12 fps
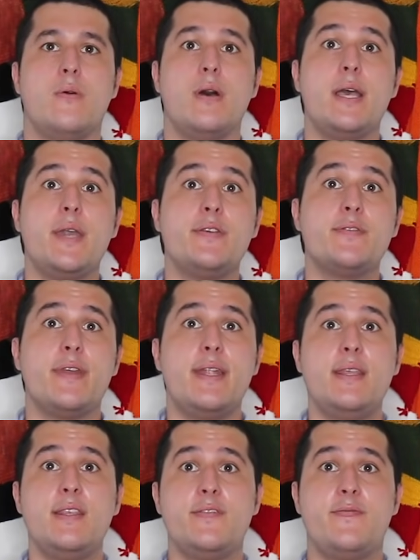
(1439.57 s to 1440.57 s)
While I was
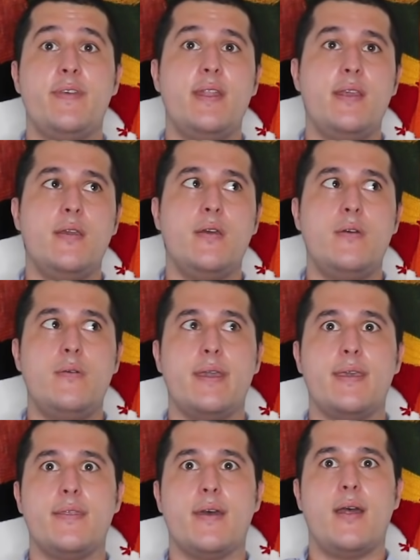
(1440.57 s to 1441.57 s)
writing this video,
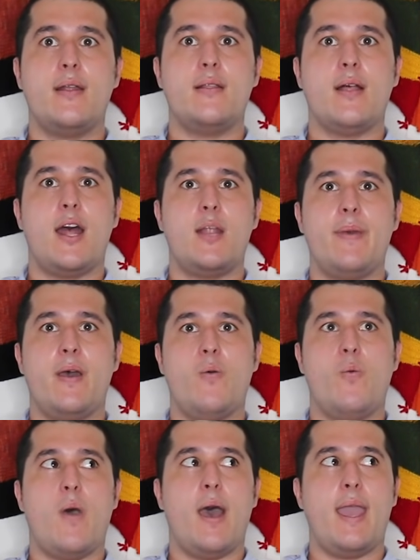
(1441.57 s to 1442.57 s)
I thought a lot about
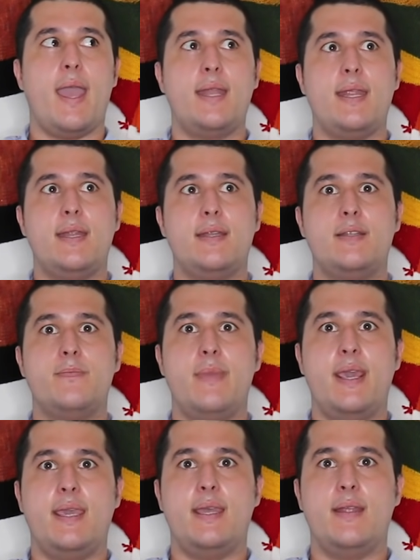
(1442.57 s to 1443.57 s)
why I needed to
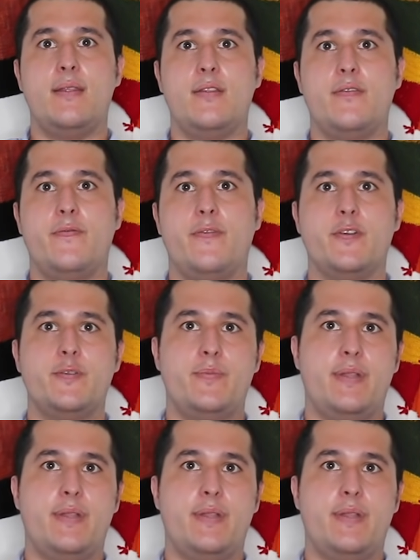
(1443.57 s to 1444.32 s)
make it in the first